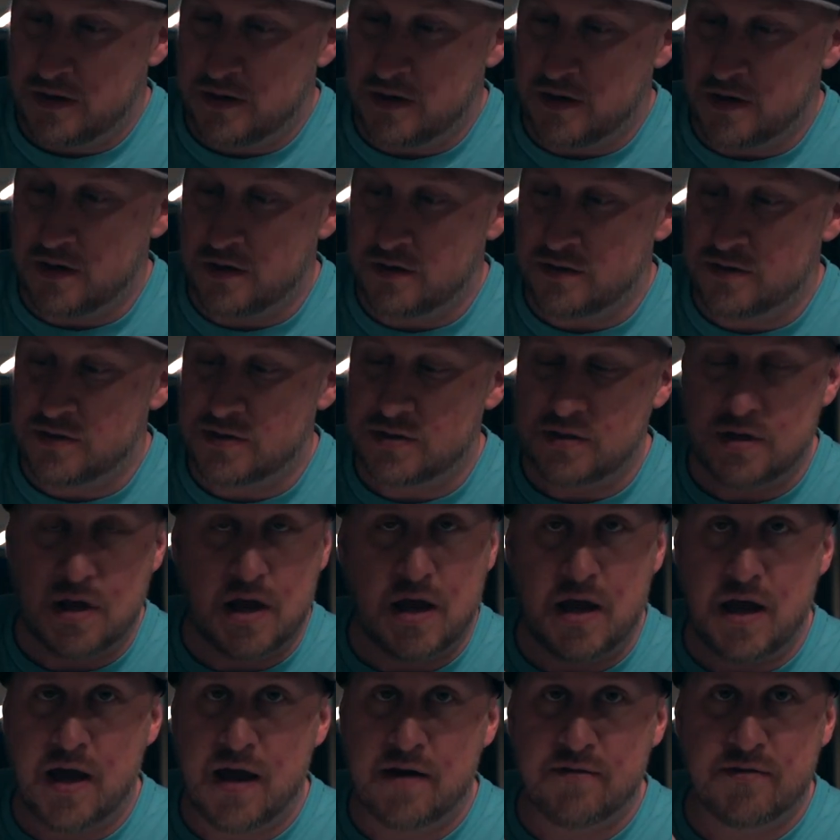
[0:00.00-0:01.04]
There's
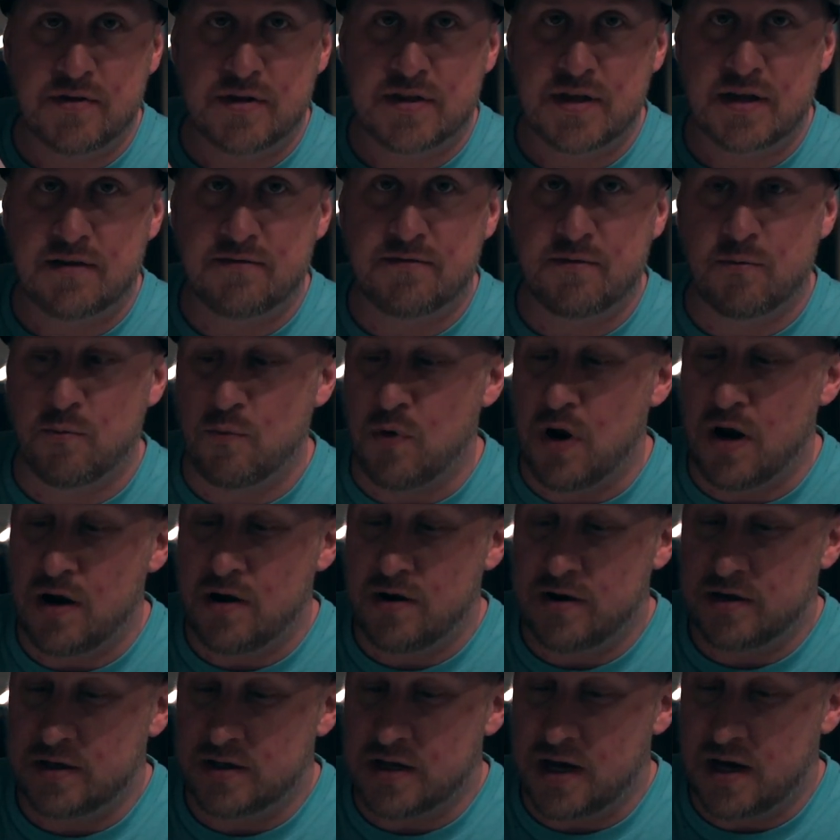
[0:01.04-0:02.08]
everything from
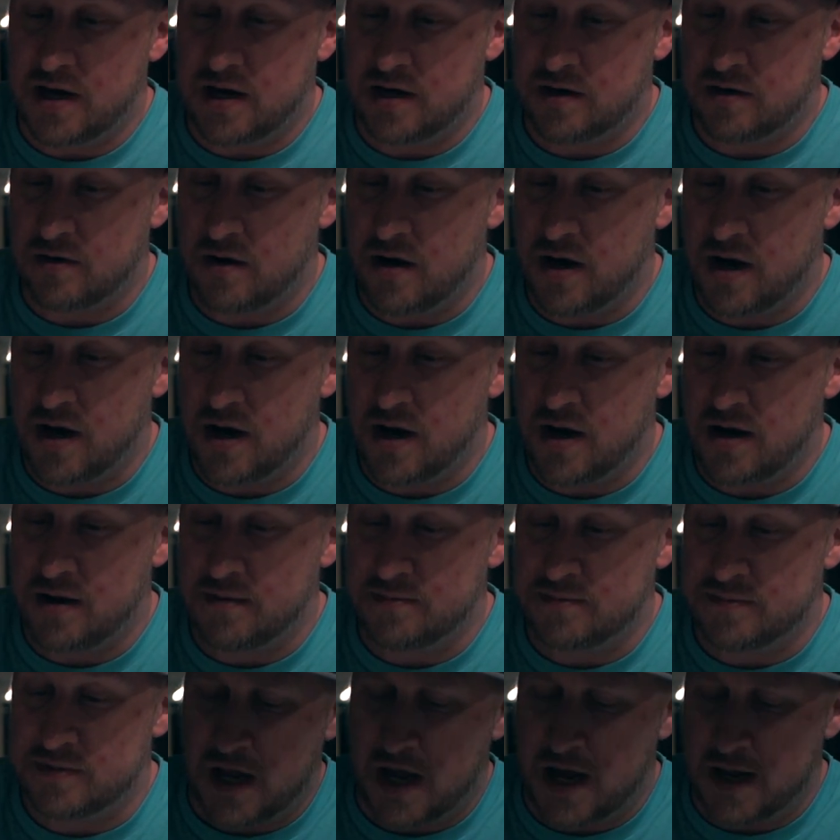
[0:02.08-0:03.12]
wiring
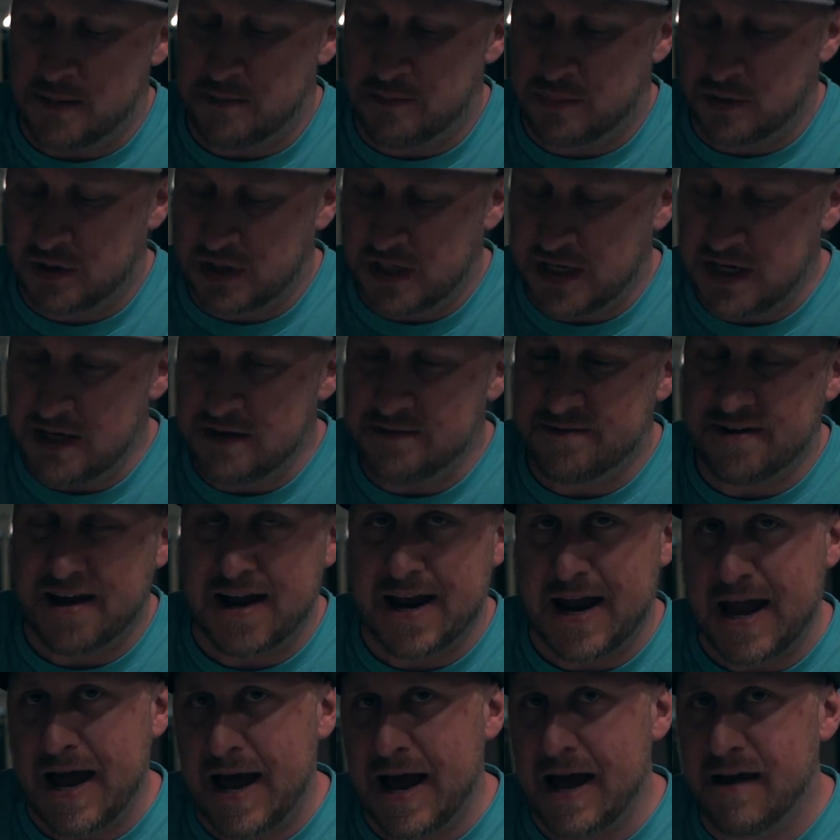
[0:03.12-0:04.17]
diagrams. I believe I
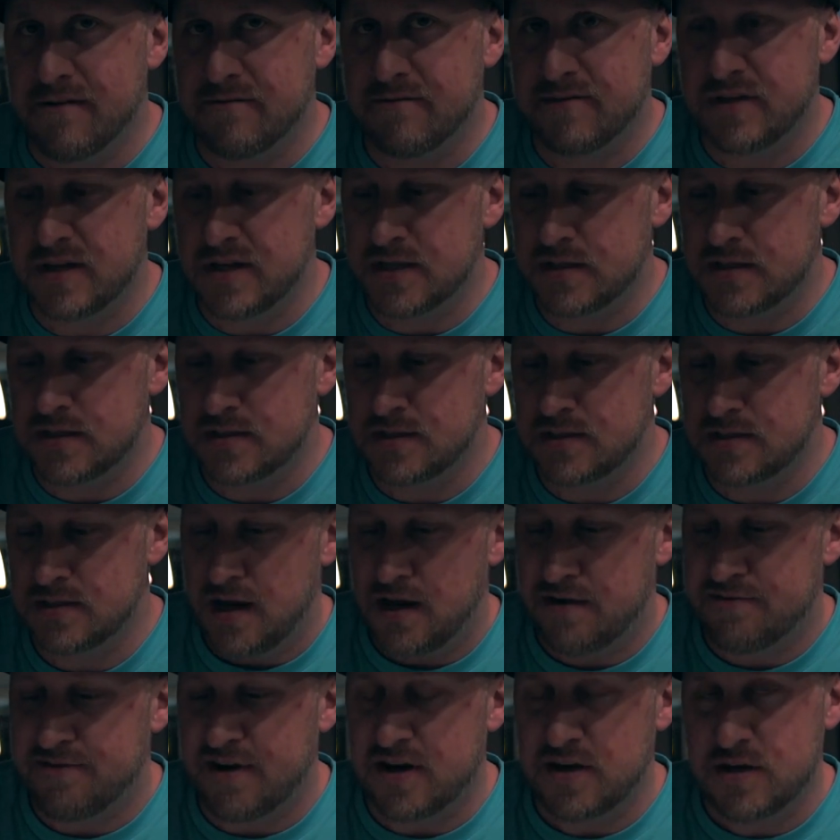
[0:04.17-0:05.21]
have this.
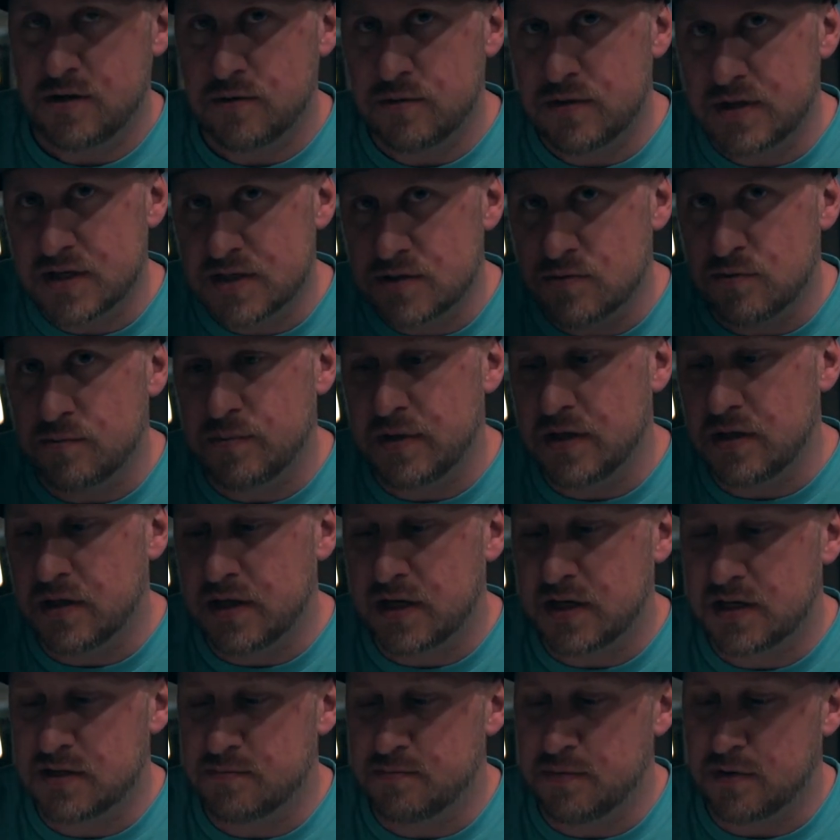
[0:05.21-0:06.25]
If I do, this will be
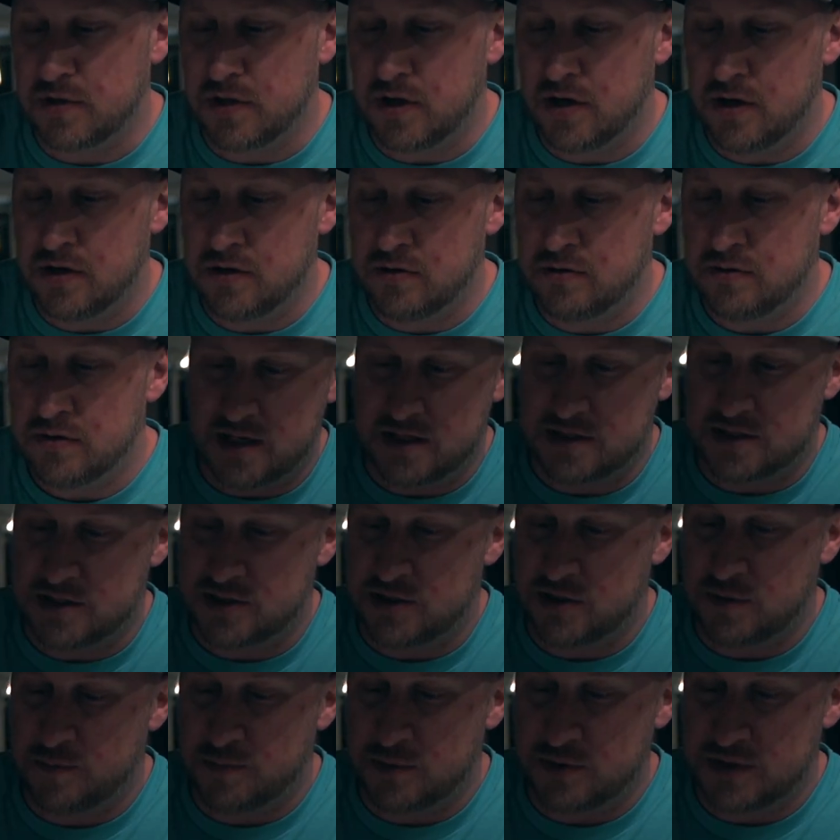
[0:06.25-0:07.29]
linked below. It's
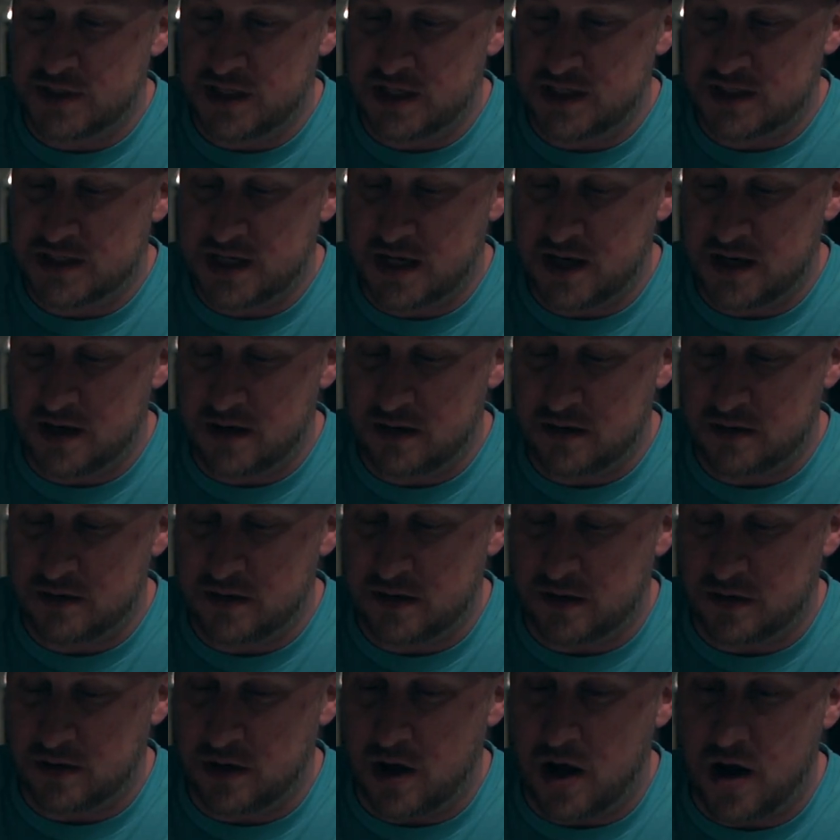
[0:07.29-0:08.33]
super
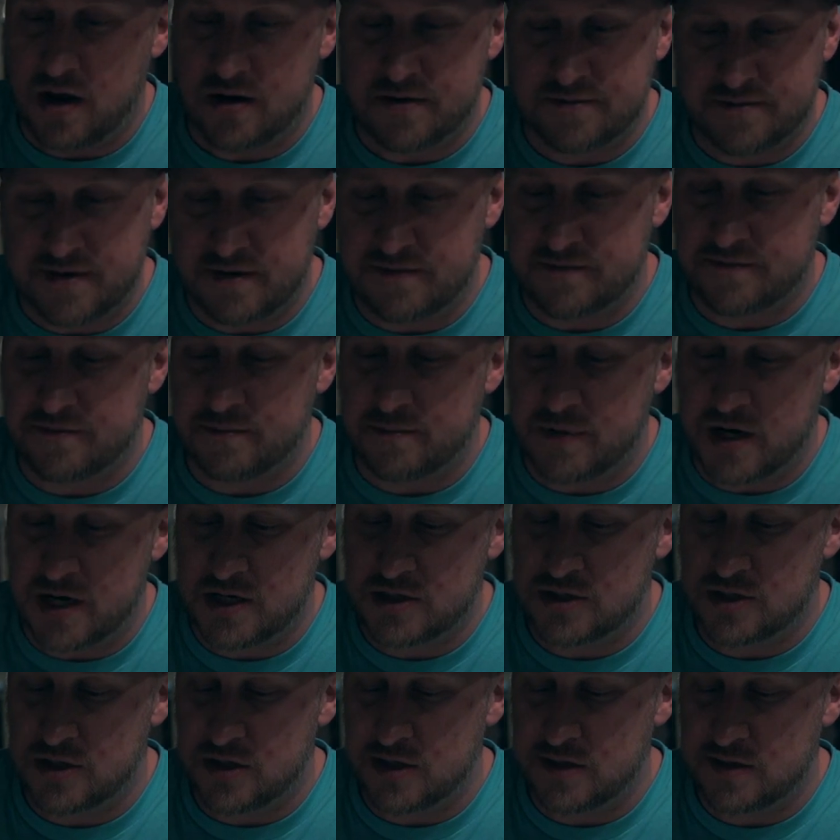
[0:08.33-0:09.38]
detailed, a lot of
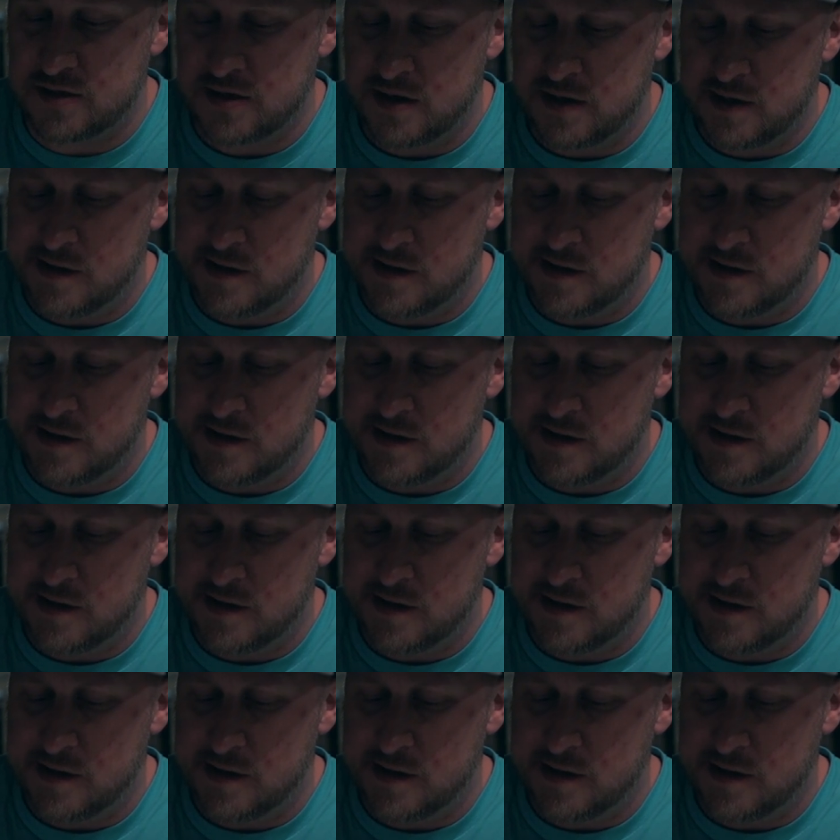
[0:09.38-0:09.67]
information.